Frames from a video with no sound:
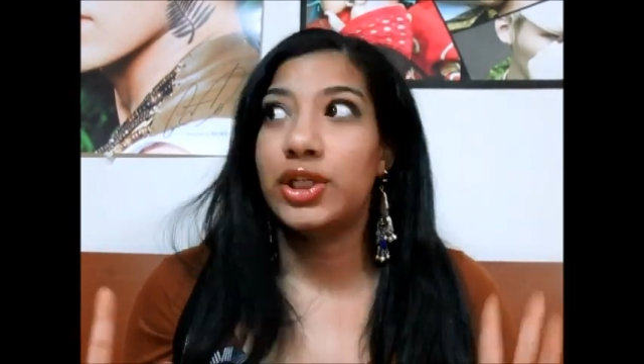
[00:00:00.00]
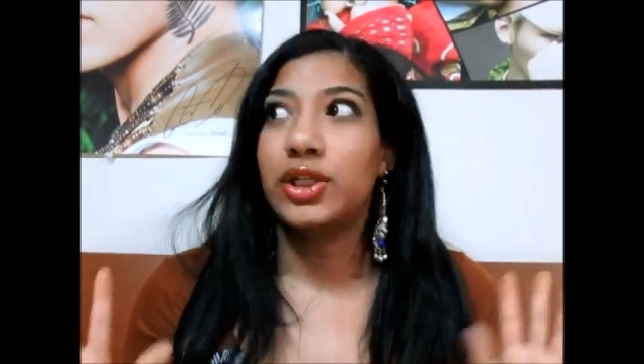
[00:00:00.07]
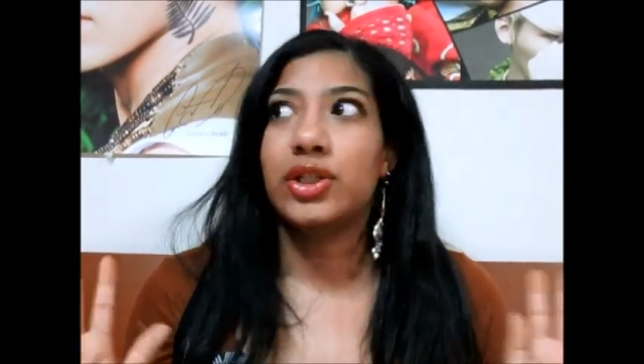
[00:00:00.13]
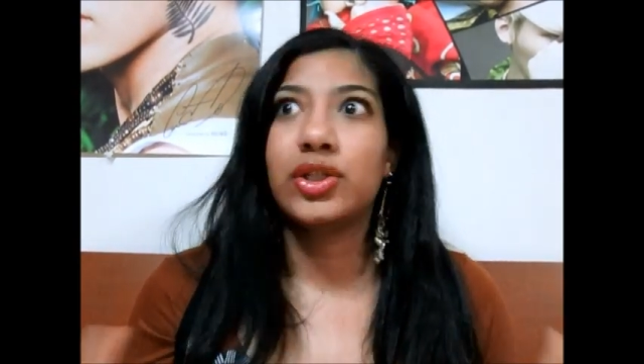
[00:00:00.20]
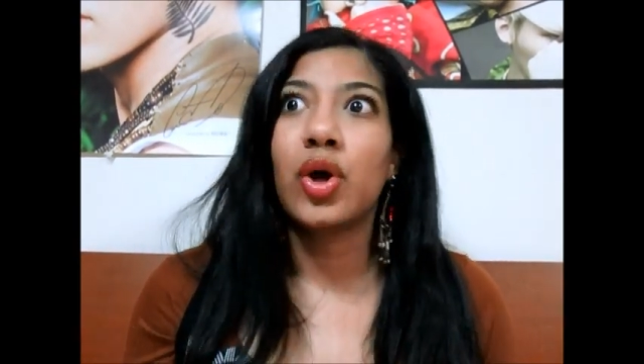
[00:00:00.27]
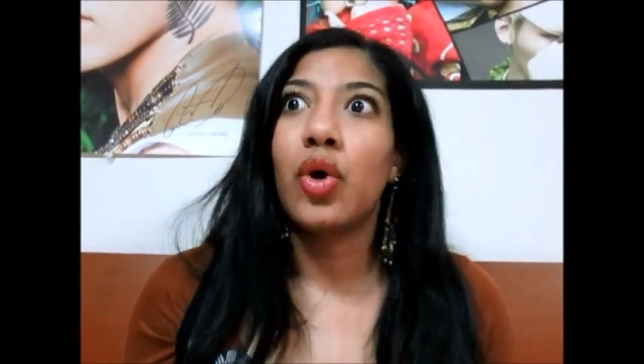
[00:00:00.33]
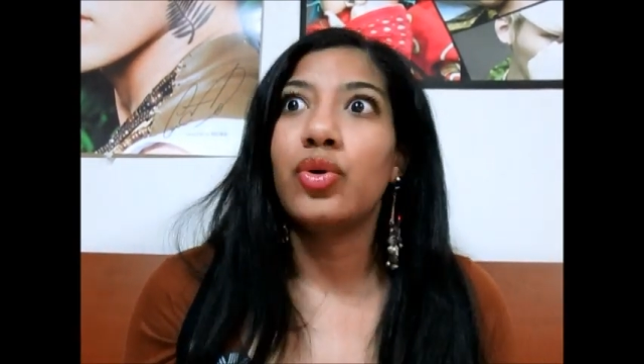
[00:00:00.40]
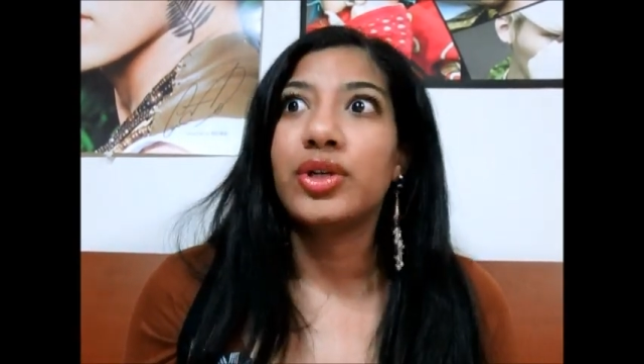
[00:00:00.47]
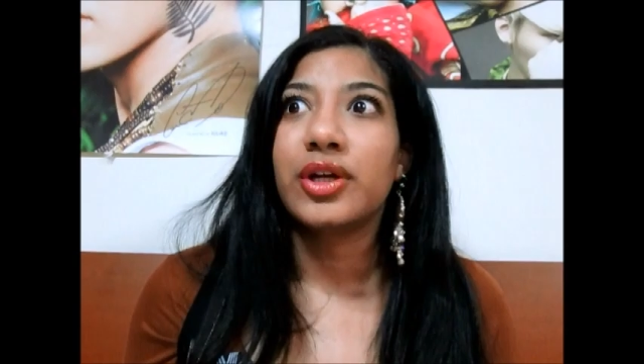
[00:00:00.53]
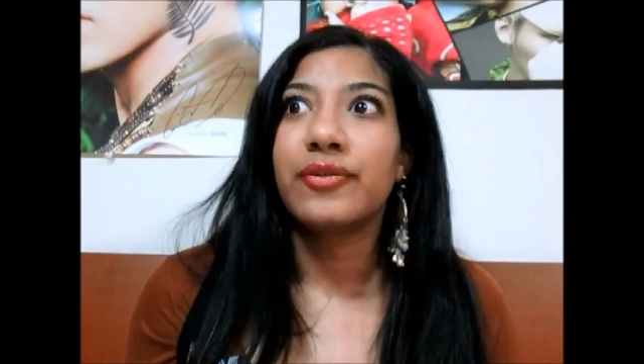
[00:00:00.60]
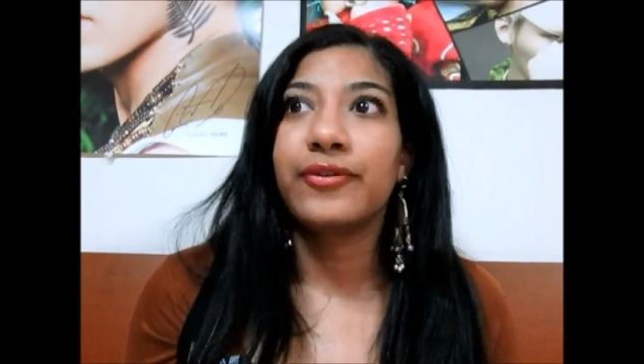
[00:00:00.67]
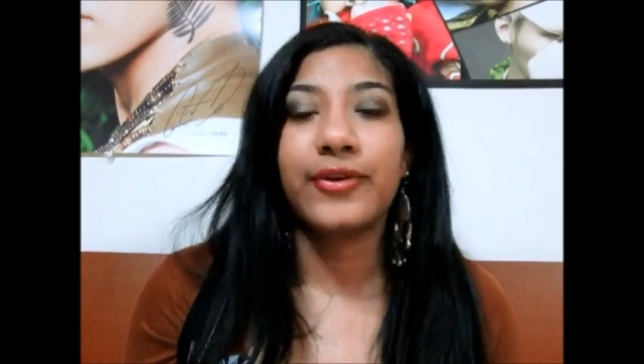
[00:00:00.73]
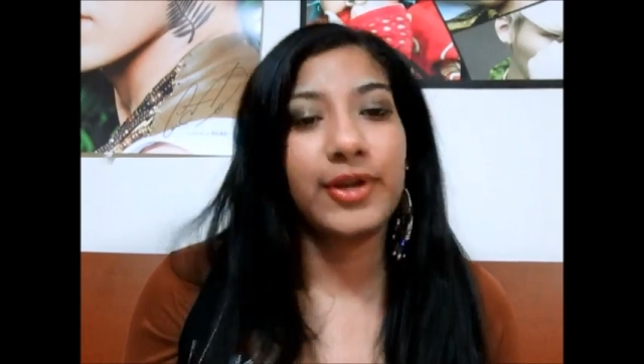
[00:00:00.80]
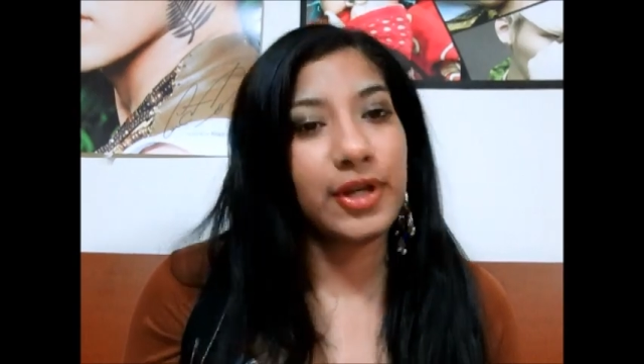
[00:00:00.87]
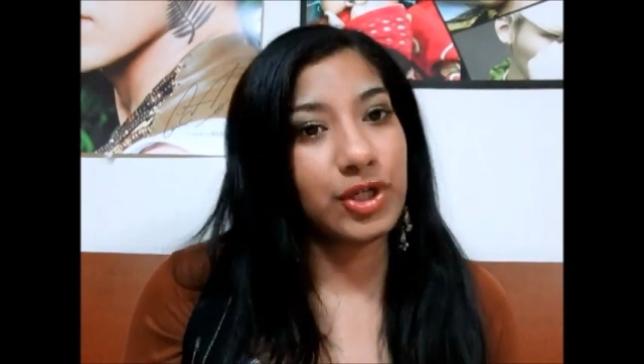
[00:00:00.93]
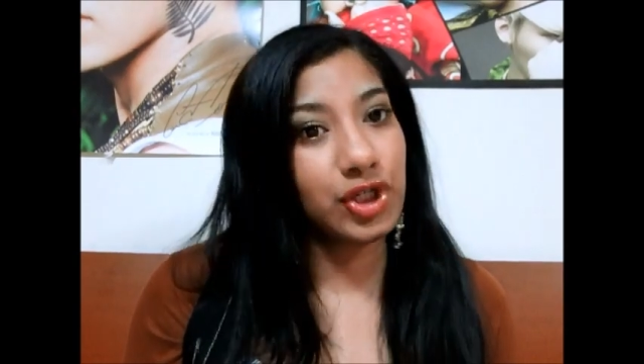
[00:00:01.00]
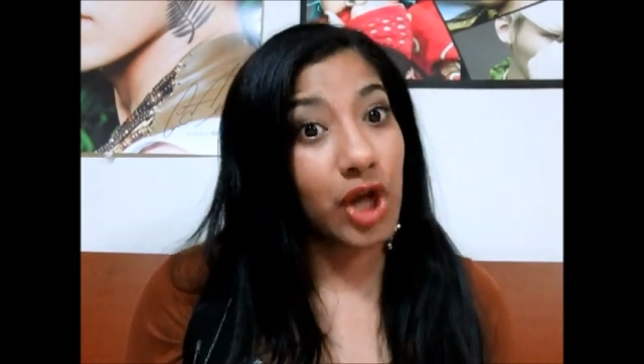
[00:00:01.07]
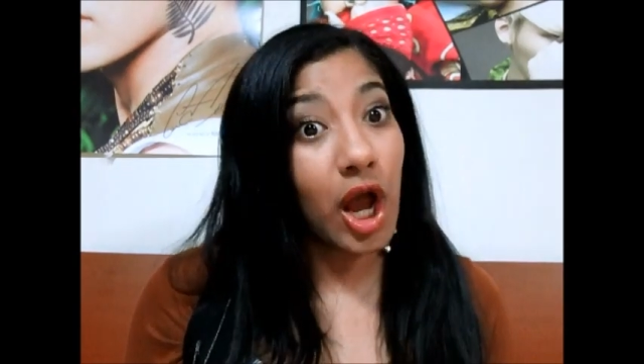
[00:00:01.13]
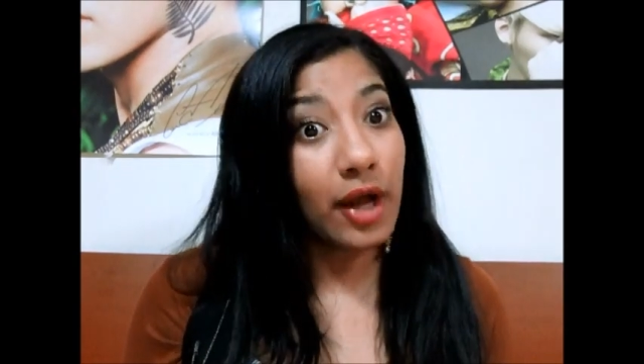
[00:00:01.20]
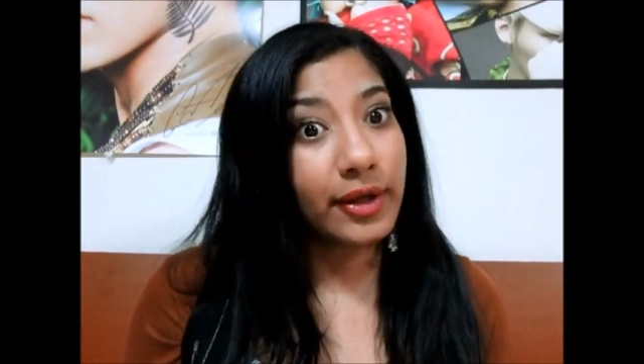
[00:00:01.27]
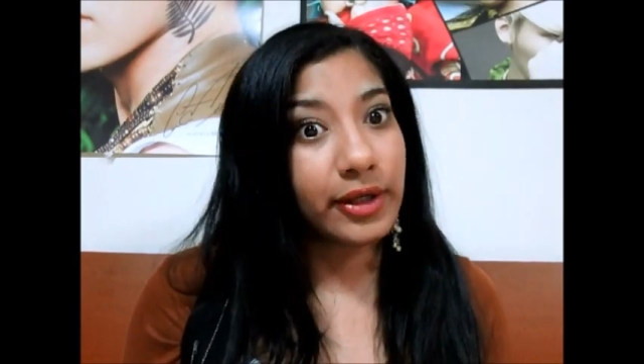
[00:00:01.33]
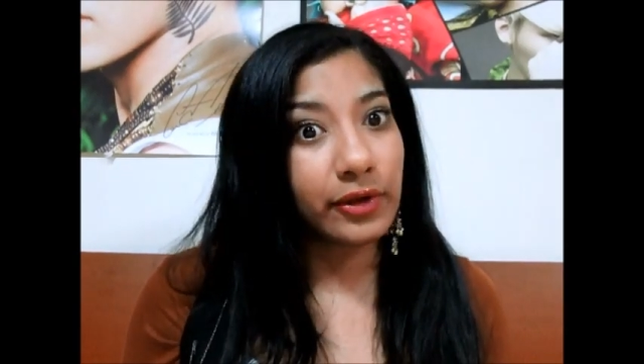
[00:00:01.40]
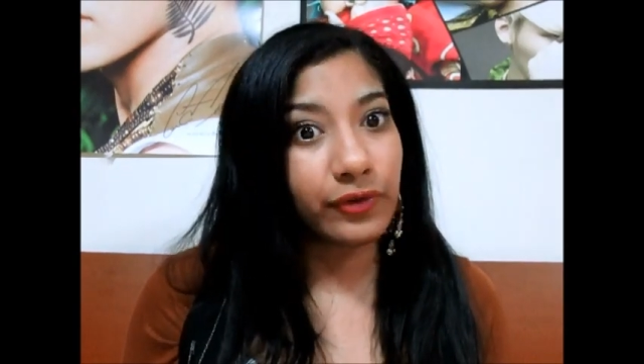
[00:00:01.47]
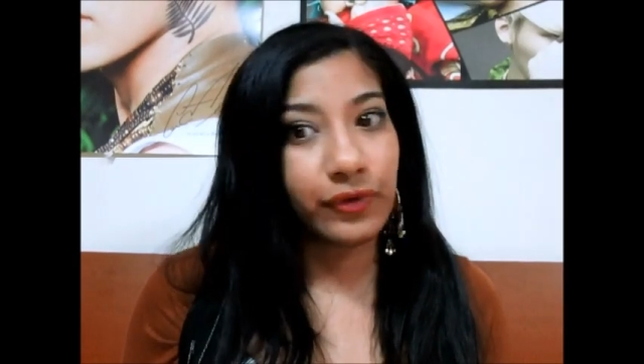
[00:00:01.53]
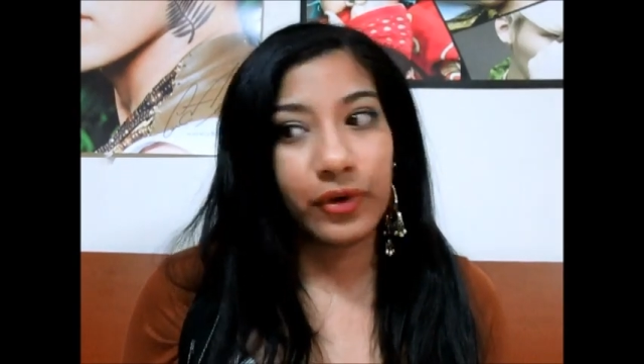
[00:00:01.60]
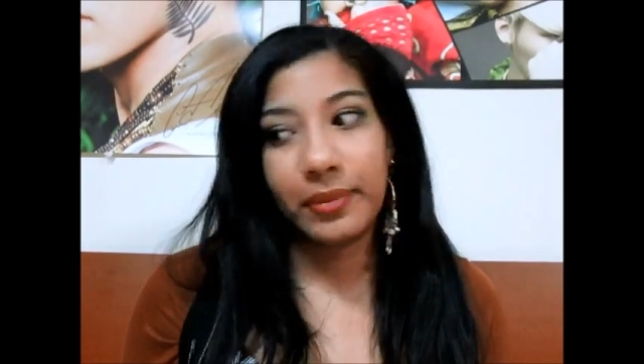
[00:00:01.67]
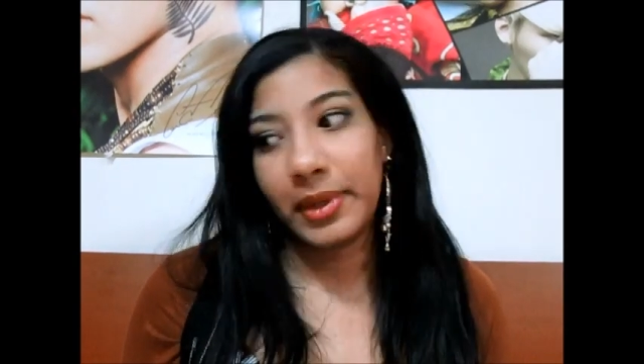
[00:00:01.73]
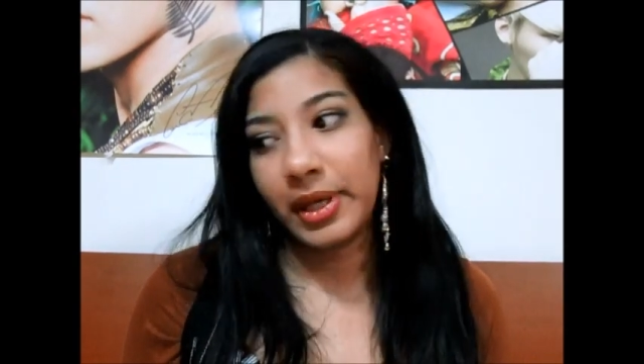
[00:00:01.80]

just so different and shocking for